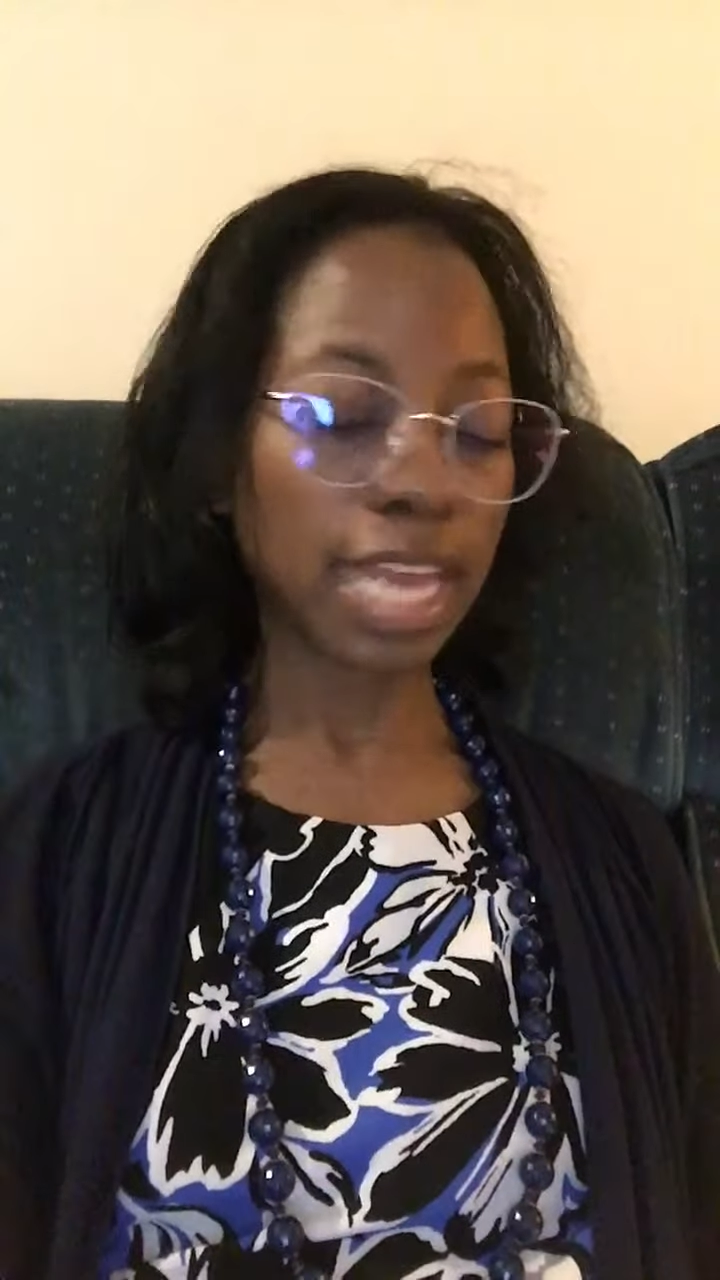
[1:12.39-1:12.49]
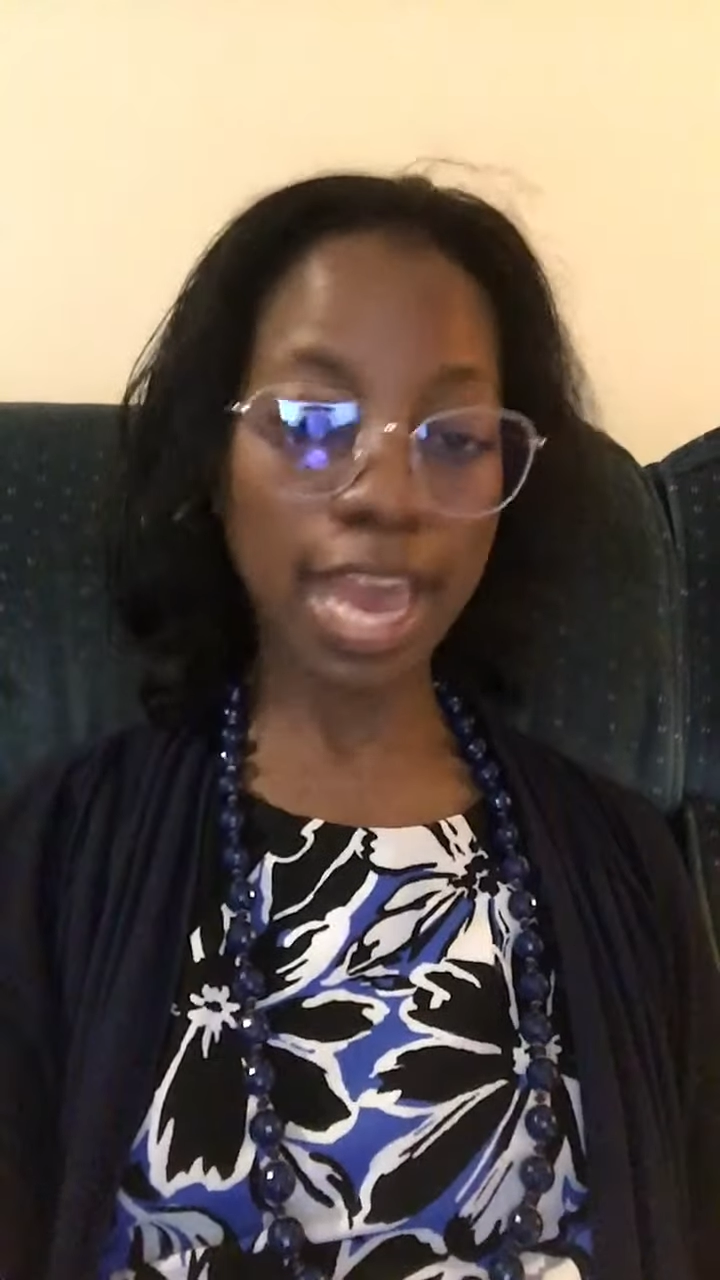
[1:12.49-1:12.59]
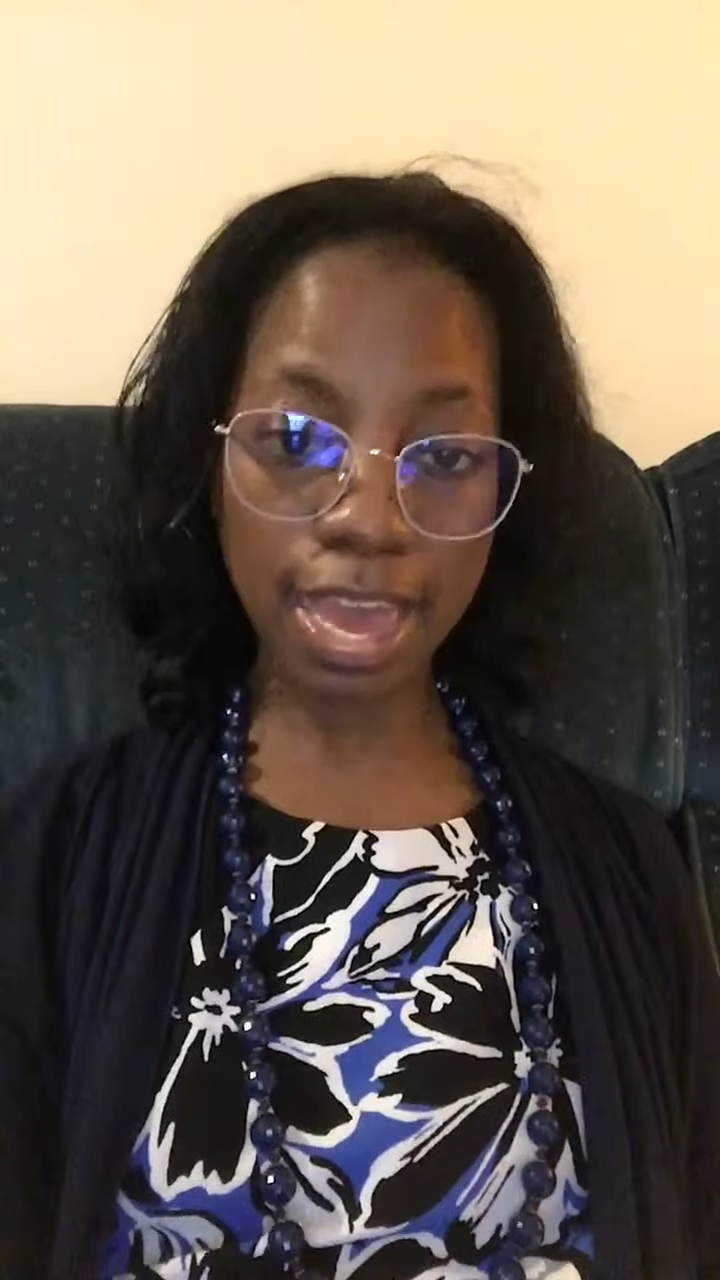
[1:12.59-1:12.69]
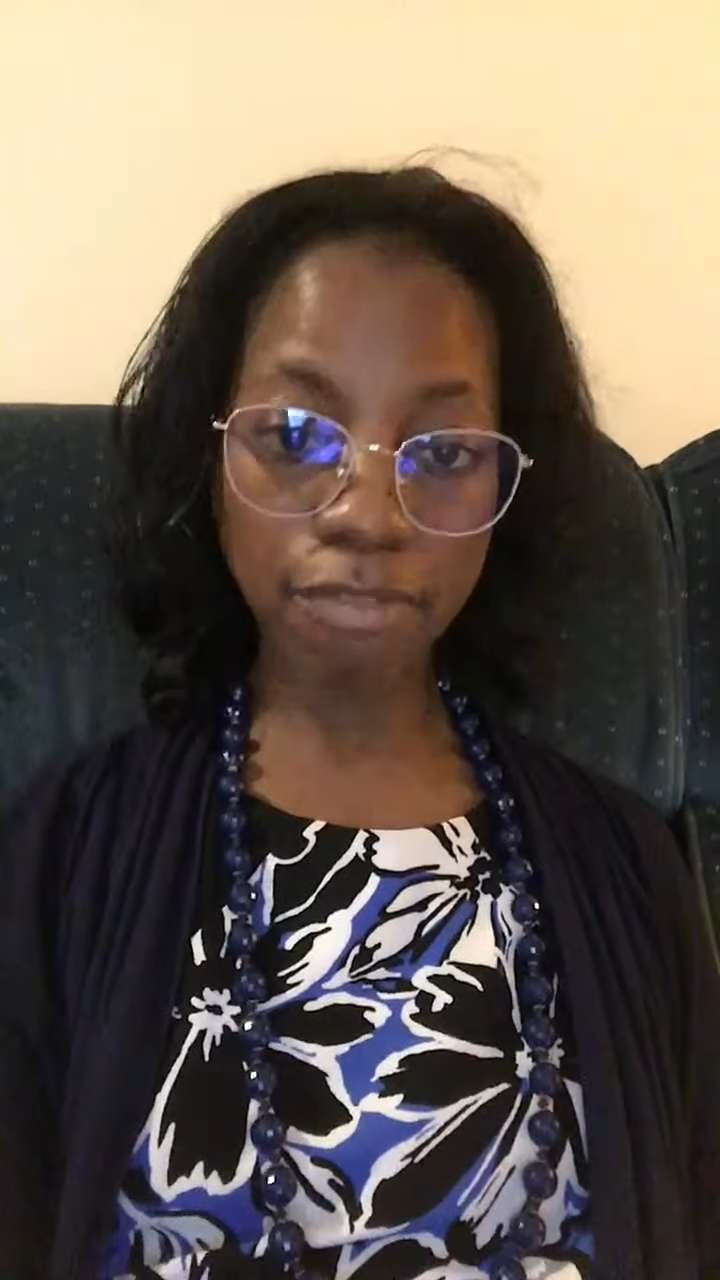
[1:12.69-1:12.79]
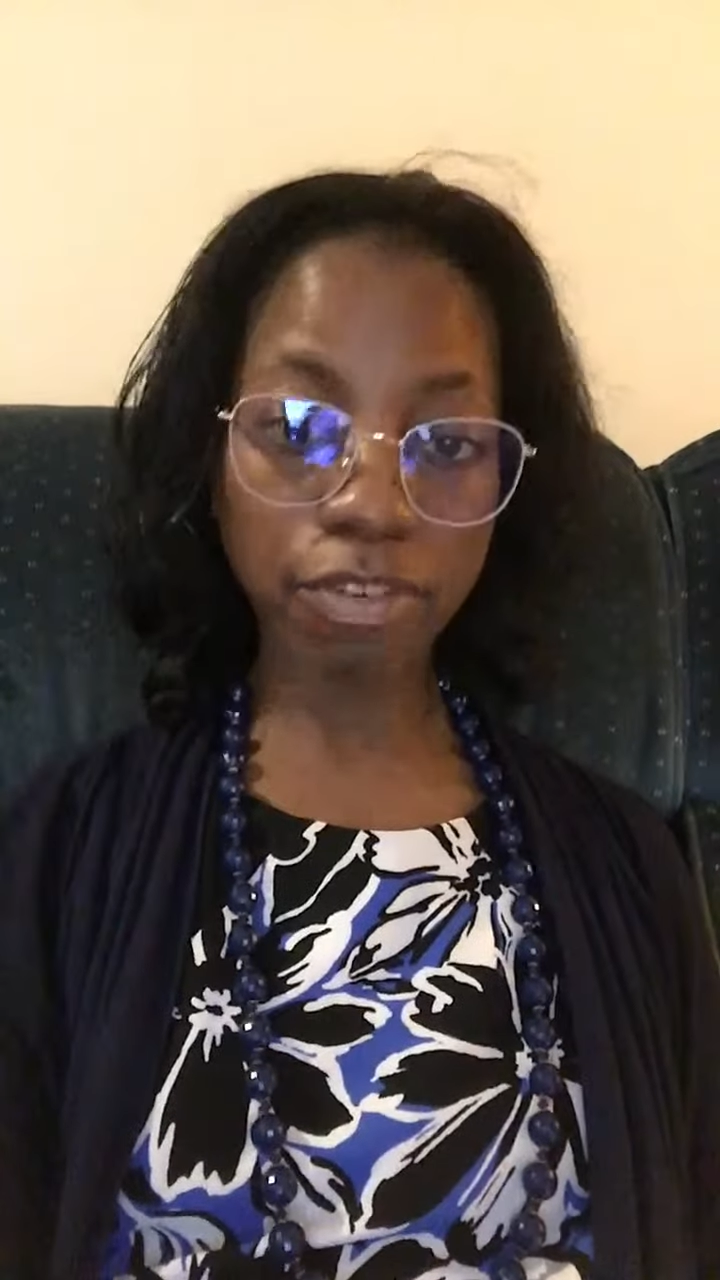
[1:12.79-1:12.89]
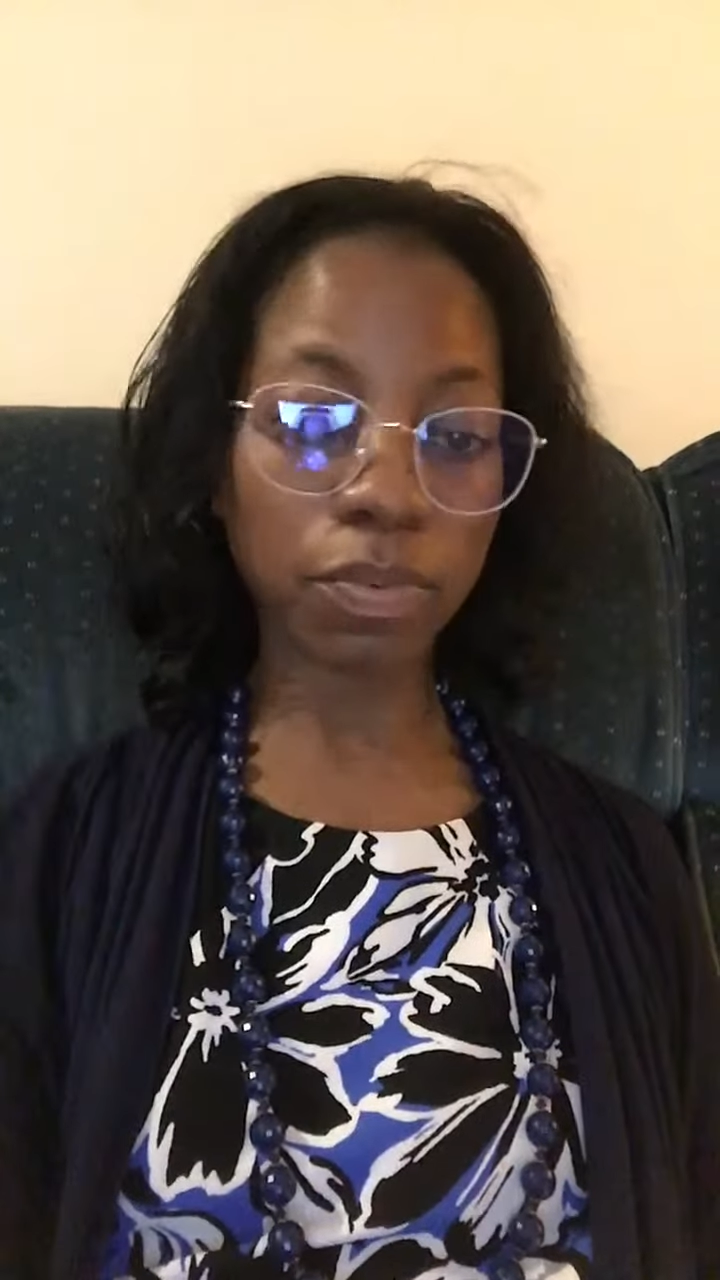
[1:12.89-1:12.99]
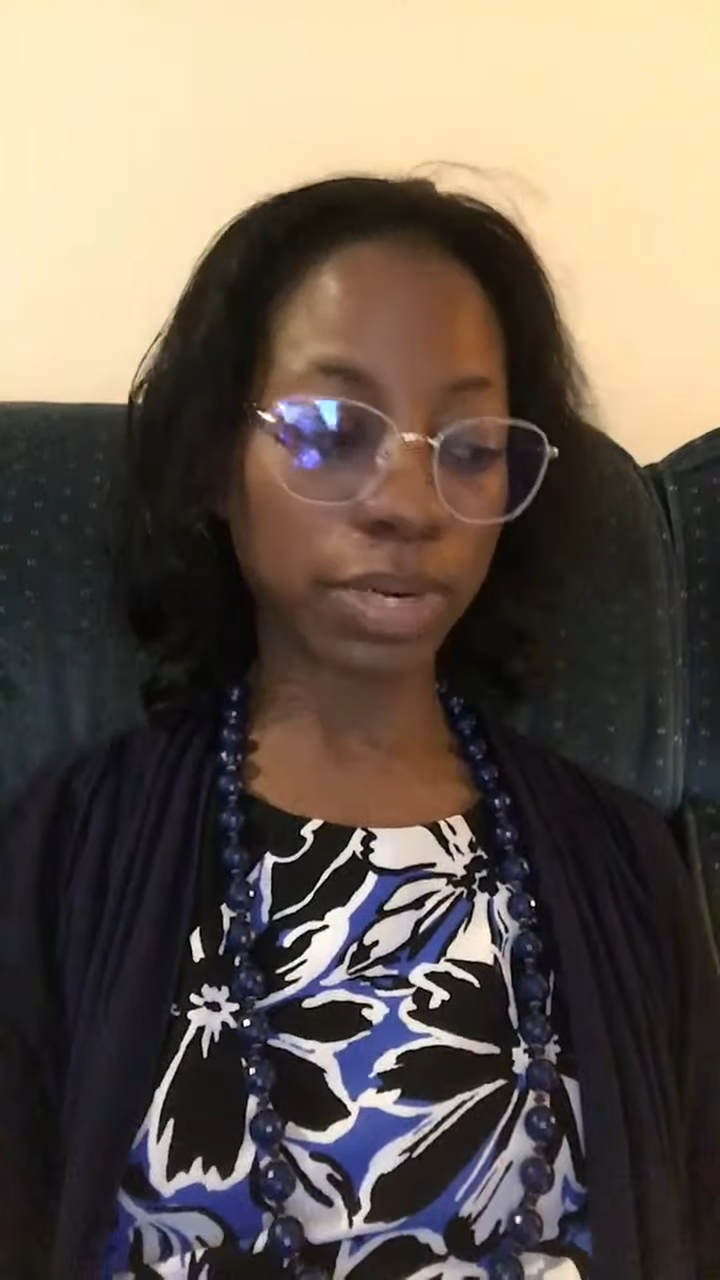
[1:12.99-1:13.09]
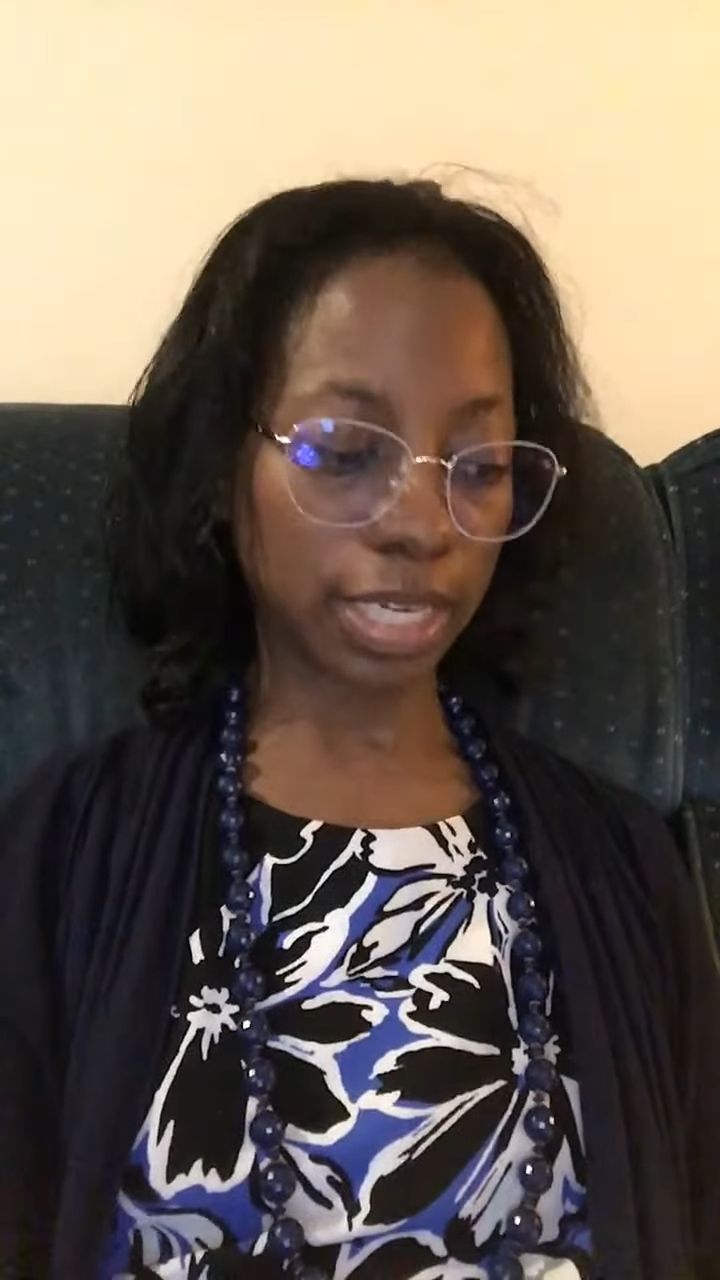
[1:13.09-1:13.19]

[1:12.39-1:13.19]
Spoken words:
everyone